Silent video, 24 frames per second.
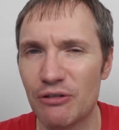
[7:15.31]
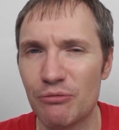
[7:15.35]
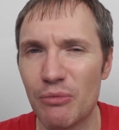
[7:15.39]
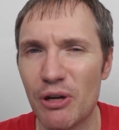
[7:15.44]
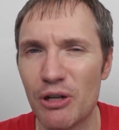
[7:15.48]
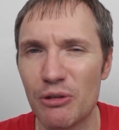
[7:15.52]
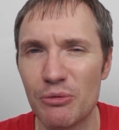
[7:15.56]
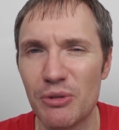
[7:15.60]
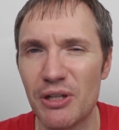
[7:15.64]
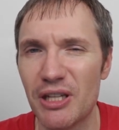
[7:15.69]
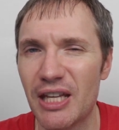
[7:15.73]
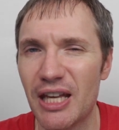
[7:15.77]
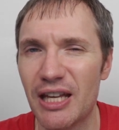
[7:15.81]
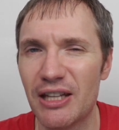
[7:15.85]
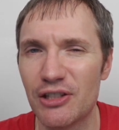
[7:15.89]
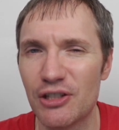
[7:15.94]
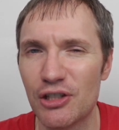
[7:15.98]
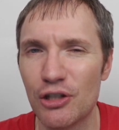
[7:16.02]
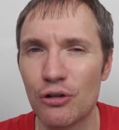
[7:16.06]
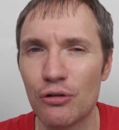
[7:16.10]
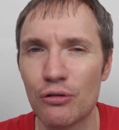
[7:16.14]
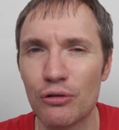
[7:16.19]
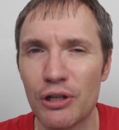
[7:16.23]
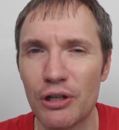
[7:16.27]
Reminds me of the Galaxy
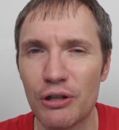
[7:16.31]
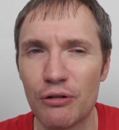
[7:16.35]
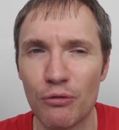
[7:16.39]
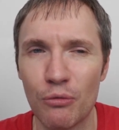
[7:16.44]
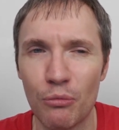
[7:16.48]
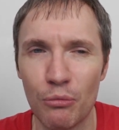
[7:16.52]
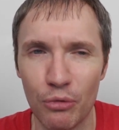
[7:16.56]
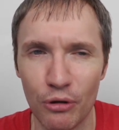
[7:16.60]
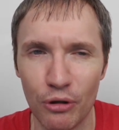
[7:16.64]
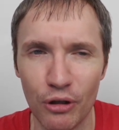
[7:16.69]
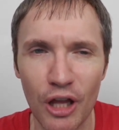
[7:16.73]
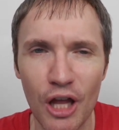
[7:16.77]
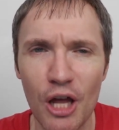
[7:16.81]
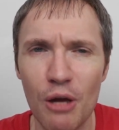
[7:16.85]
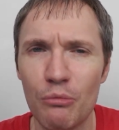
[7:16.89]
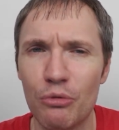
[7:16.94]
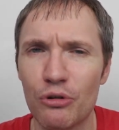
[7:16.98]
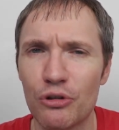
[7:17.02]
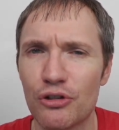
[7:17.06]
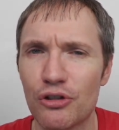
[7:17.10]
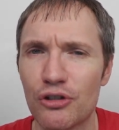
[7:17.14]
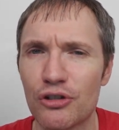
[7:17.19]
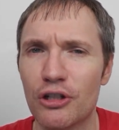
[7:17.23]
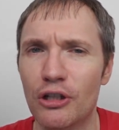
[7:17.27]
Cookie Crumble, but
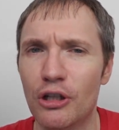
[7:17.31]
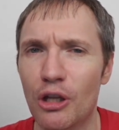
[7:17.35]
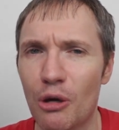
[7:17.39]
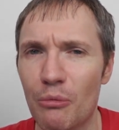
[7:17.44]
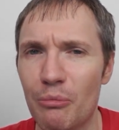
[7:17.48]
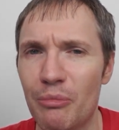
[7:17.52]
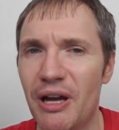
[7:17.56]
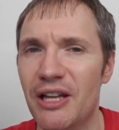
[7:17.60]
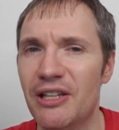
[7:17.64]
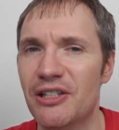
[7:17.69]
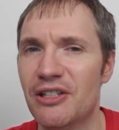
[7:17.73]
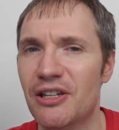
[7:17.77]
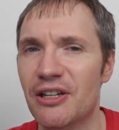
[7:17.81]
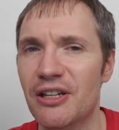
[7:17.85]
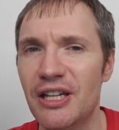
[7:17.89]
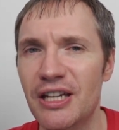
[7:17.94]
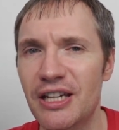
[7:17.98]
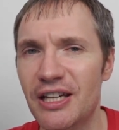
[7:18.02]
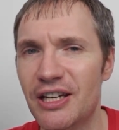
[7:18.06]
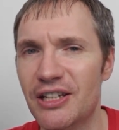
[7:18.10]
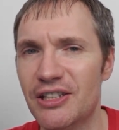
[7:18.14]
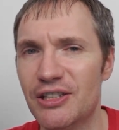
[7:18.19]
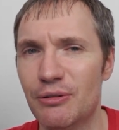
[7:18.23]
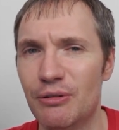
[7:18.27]
just a lot better.
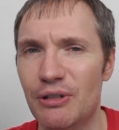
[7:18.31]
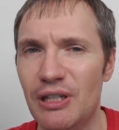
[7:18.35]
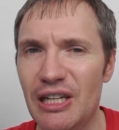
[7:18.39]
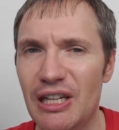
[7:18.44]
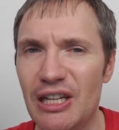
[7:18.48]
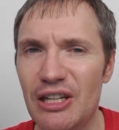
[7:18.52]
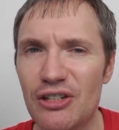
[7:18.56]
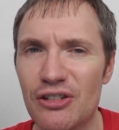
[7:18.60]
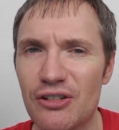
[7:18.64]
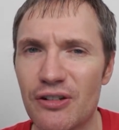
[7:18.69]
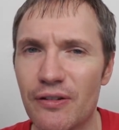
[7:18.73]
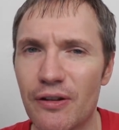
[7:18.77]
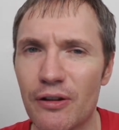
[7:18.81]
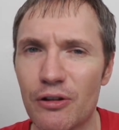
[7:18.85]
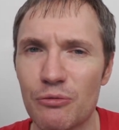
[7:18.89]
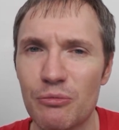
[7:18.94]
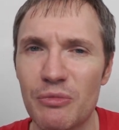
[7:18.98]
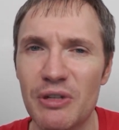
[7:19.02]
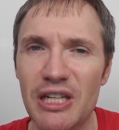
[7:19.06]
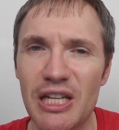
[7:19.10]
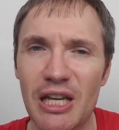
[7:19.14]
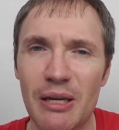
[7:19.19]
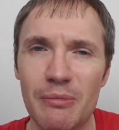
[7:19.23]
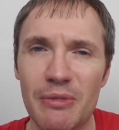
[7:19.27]
That's with the addition of those
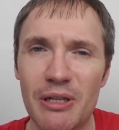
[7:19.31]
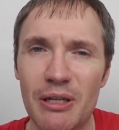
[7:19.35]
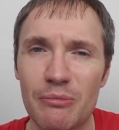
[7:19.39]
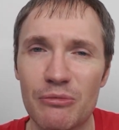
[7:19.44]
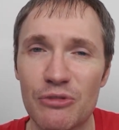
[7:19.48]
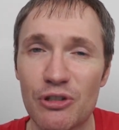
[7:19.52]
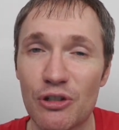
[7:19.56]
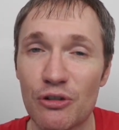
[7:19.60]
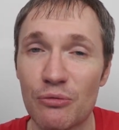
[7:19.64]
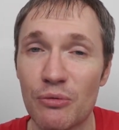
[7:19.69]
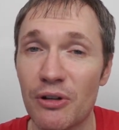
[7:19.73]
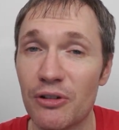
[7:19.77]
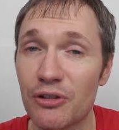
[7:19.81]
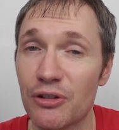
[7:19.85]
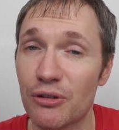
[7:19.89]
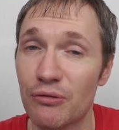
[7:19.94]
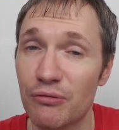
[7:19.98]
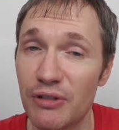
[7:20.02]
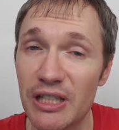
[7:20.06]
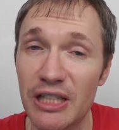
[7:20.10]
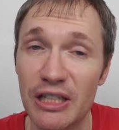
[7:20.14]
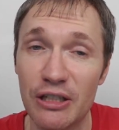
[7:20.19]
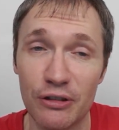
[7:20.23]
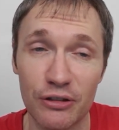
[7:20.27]
mini M&Ms as well. So
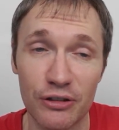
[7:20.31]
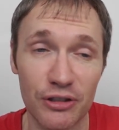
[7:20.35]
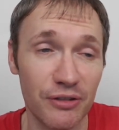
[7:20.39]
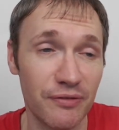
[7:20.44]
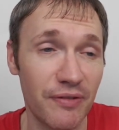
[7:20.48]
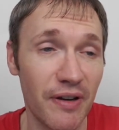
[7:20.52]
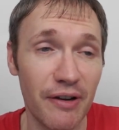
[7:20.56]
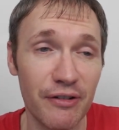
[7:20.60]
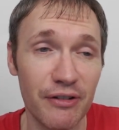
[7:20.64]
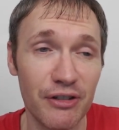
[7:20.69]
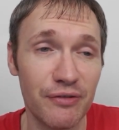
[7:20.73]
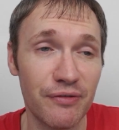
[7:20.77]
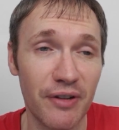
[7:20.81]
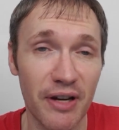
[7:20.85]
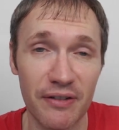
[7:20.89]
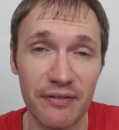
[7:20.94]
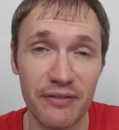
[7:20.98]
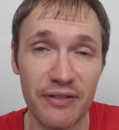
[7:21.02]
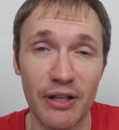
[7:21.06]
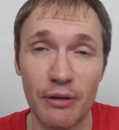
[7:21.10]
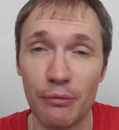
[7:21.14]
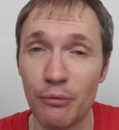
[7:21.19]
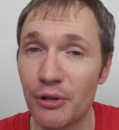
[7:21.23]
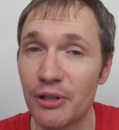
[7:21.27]
really good. So 5 out of 5 for
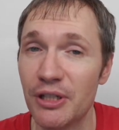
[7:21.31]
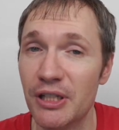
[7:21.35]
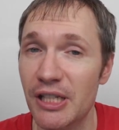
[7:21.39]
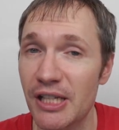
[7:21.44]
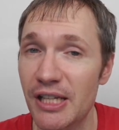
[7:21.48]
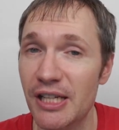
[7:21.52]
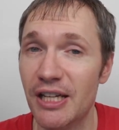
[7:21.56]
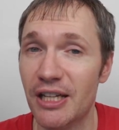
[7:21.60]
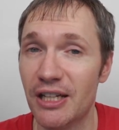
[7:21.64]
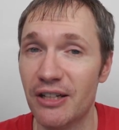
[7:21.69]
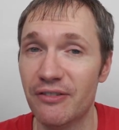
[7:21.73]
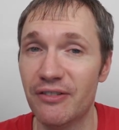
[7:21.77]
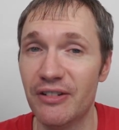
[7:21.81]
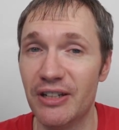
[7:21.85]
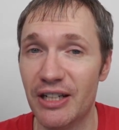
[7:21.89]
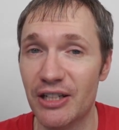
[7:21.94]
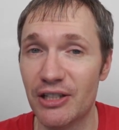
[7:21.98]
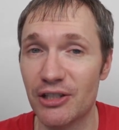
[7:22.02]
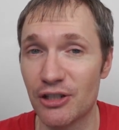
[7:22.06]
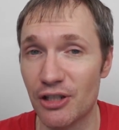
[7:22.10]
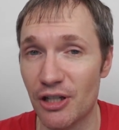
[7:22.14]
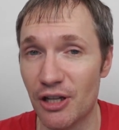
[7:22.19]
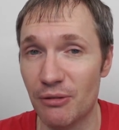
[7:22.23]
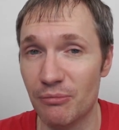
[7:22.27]
that one, and I think
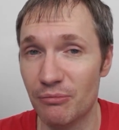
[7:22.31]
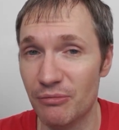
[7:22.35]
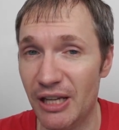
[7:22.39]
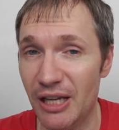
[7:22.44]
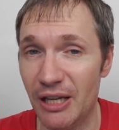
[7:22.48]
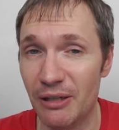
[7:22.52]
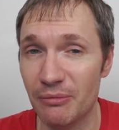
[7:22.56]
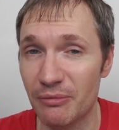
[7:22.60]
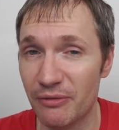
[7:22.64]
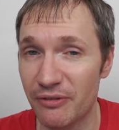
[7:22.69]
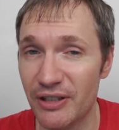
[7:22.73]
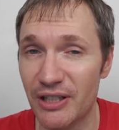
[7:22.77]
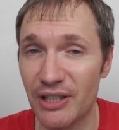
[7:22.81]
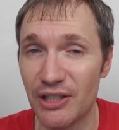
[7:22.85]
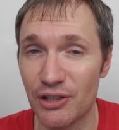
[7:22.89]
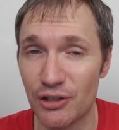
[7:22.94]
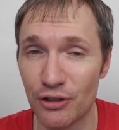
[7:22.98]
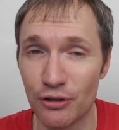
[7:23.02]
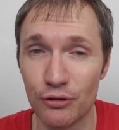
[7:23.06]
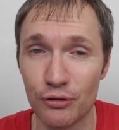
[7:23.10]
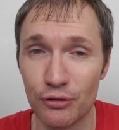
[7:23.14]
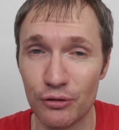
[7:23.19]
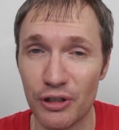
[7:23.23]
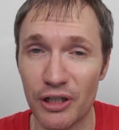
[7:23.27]
that's yeah, I think that's a
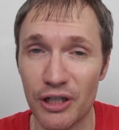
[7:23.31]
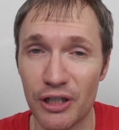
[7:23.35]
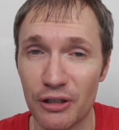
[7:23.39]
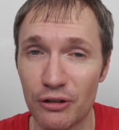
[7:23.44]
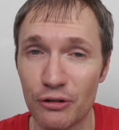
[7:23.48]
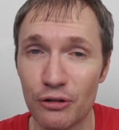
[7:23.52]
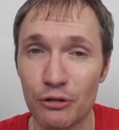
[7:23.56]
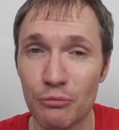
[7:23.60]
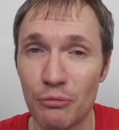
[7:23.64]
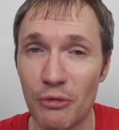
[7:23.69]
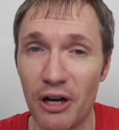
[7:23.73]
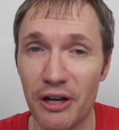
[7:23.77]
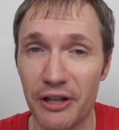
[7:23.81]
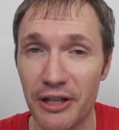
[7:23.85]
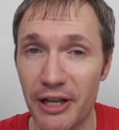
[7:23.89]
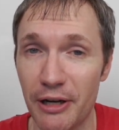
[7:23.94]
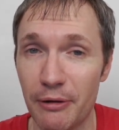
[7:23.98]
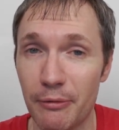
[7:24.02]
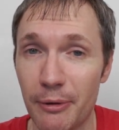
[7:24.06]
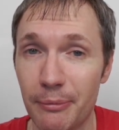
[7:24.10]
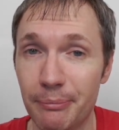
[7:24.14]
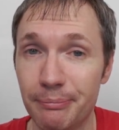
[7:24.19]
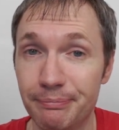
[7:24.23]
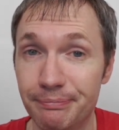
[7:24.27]
good mark, that
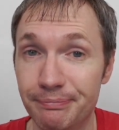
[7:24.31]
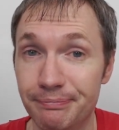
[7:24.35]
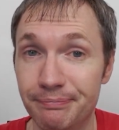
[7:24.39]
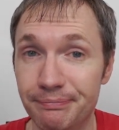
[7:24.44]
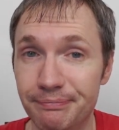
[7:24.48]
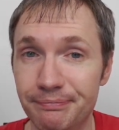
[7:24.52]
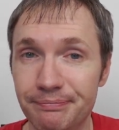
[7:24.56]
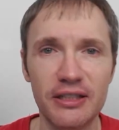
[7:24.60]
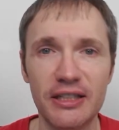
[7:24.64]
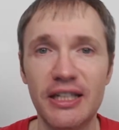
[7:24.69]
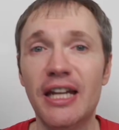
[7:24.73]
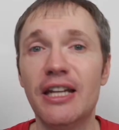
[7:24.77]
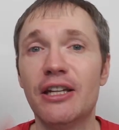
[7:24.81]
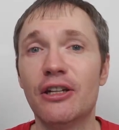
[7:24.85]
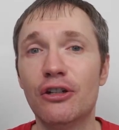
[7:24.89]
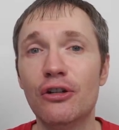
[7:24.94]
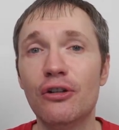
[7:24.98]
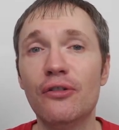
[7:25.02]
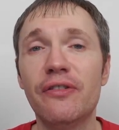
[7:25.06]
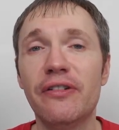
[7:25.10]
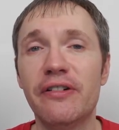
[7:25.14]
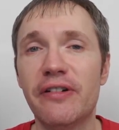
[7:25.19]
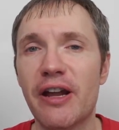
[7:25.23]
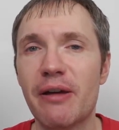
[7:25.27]
one. Now
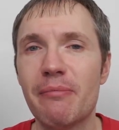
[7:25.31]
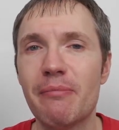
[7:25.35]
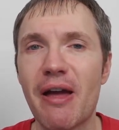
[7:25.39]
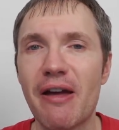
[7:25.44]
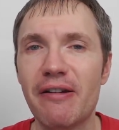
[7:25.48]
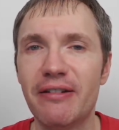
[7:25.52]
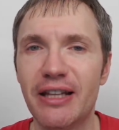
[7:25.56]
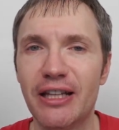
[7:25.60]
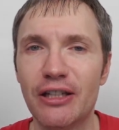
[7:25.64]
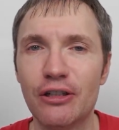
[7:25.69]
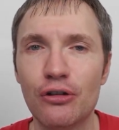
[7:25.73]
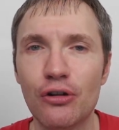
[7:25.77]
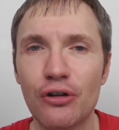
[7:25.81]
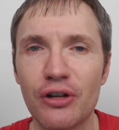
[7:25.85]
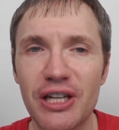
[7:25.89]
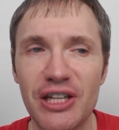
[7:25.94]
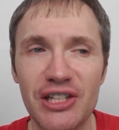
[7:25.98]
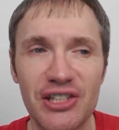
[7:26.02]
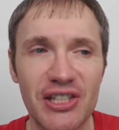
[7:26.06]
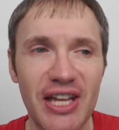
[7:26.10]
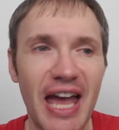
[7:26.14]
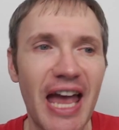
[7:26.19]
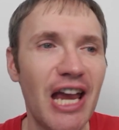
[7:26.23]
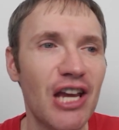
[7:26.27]
another Maryland cookies,
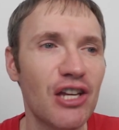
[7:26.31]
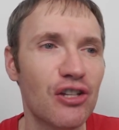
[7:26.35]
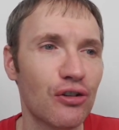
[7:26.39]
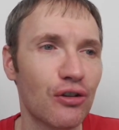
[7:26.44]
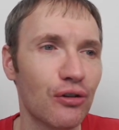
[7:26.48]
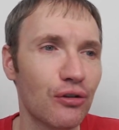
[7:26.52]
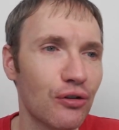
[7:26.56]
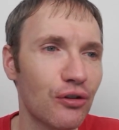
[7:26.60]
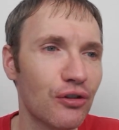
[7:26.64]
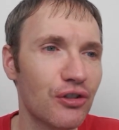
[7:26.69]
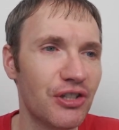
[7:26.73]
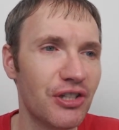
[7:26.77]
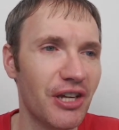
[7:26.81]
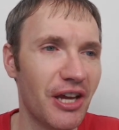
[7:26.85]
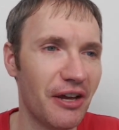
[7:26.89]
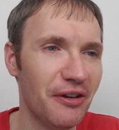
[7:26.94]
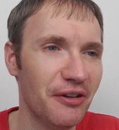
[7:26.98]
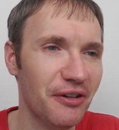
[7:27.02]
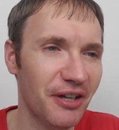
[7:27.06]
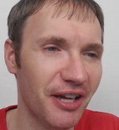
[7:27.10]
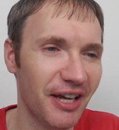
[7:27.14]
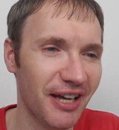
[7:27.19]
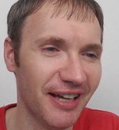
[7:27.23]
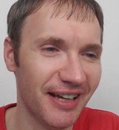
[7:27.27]
the
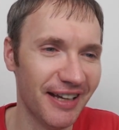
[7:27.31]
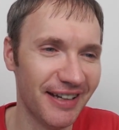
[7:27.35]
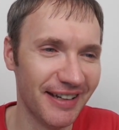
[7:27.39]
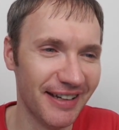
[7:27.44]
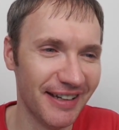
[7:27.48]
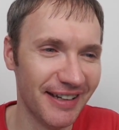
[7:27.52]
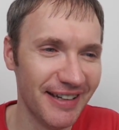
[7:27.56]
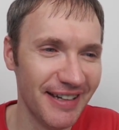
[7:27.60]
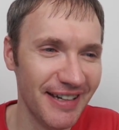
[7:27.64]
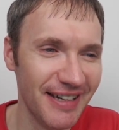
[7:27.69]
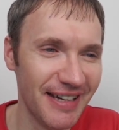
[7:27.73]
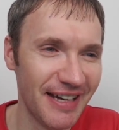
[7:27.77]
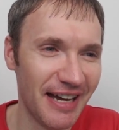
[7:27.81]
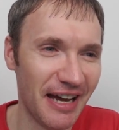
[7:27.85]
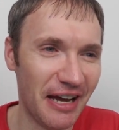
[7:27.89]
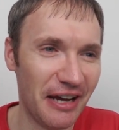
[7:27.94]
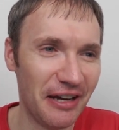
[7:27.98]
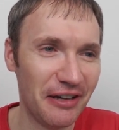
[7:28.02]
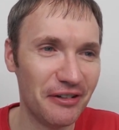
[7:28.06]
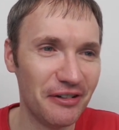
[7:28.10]
Hazelnutter.